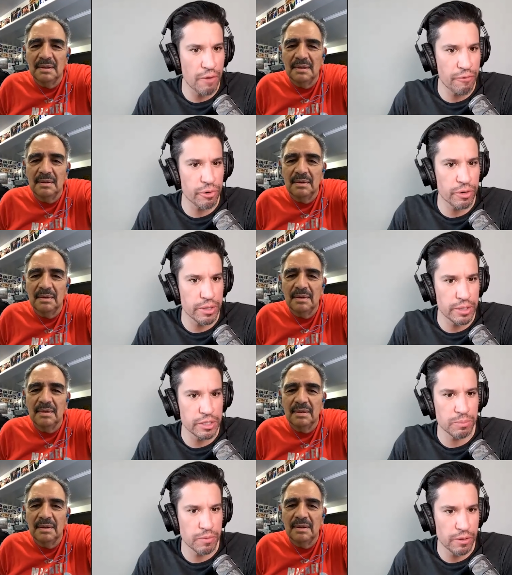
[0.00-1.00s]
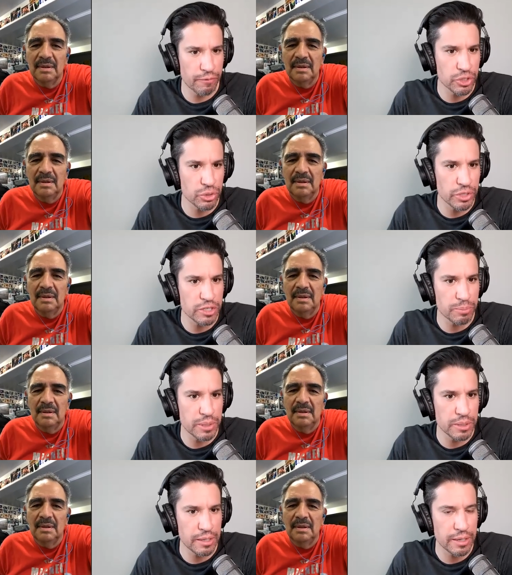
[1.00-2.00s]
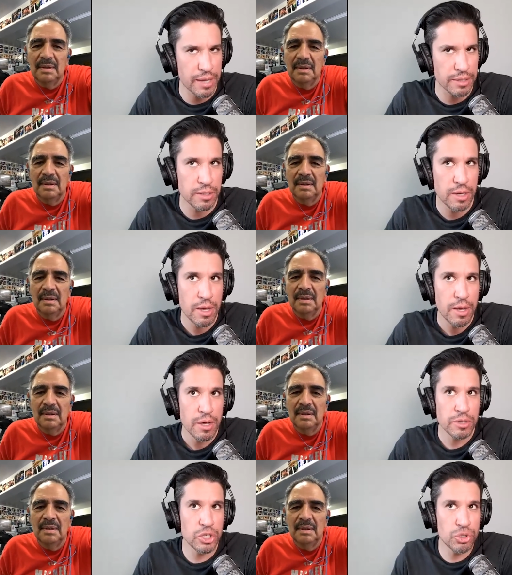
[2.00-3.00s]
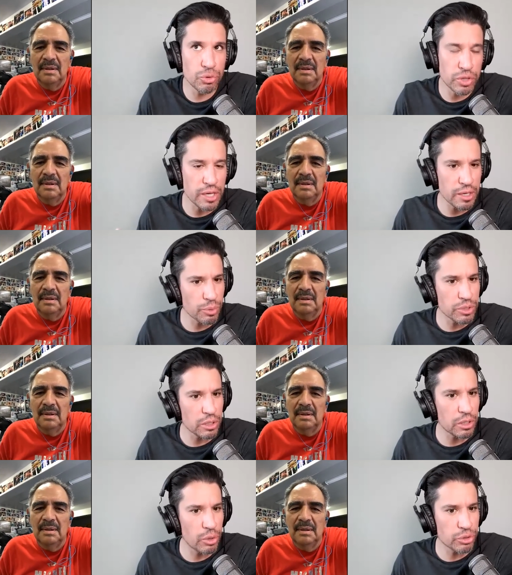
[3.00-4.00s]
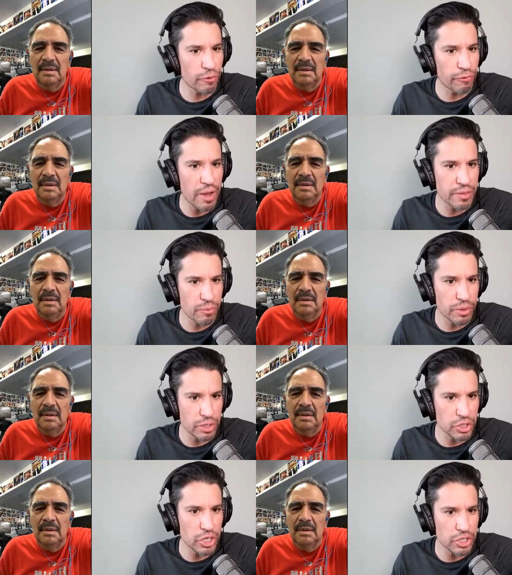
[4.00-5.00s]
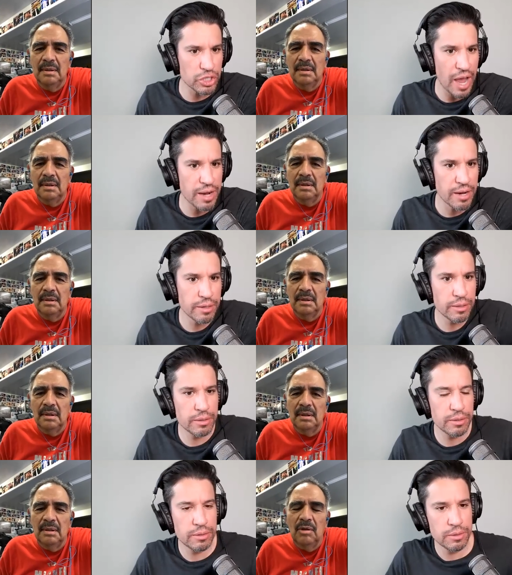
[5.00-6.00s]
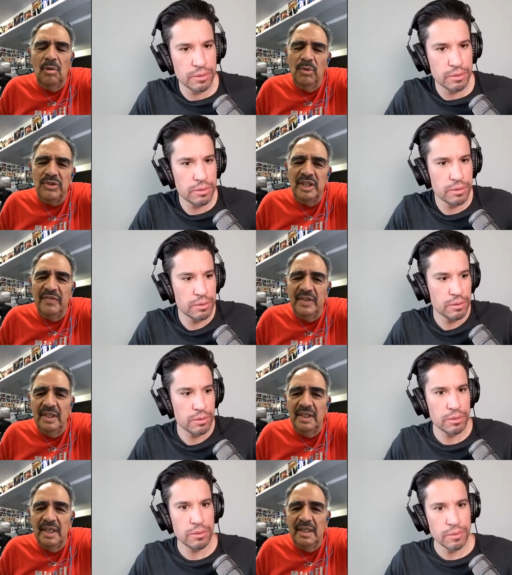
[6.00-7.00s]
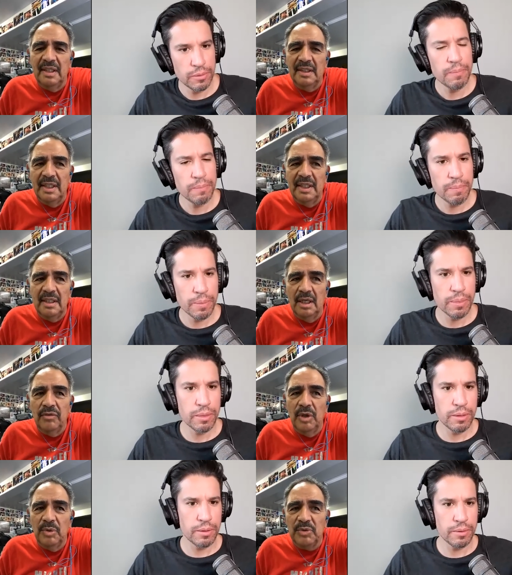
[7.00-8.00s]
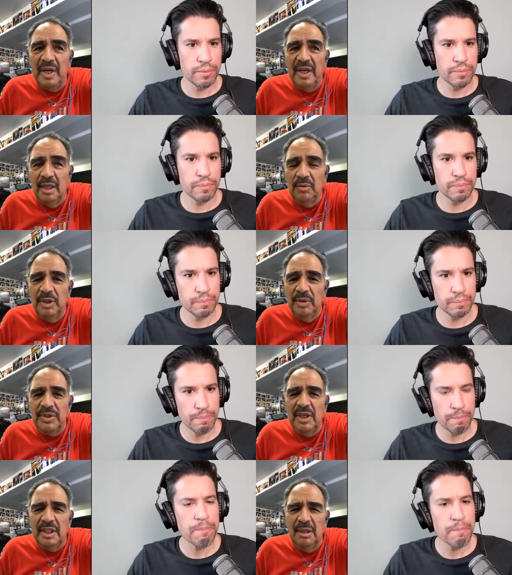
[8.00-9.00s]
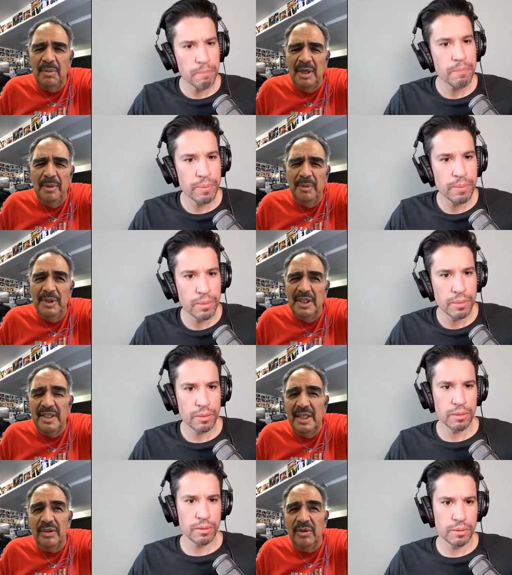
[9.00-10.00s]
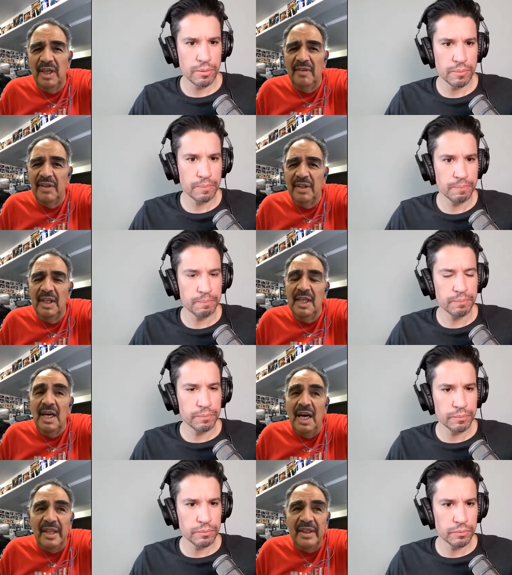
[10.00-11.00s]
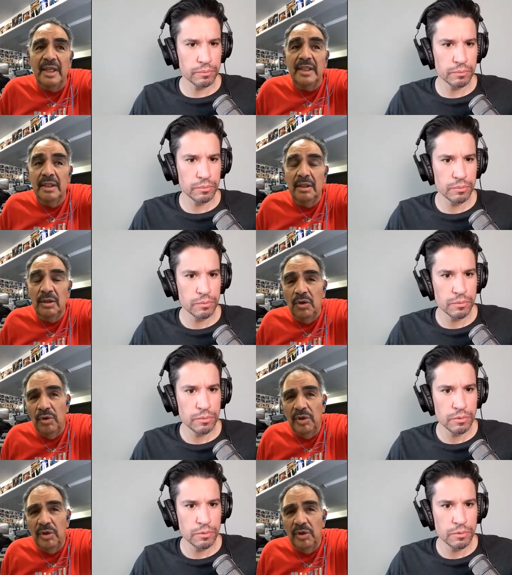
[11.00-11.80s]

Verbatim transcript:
Speaker 1: for the official ESPN telecast. Did you think it was a closer fight than what the judges had?
Speaker 2: Almost oh, definitely. I thought that Andre was right on when he was talking about maybe in the 10th or 11th. I thought going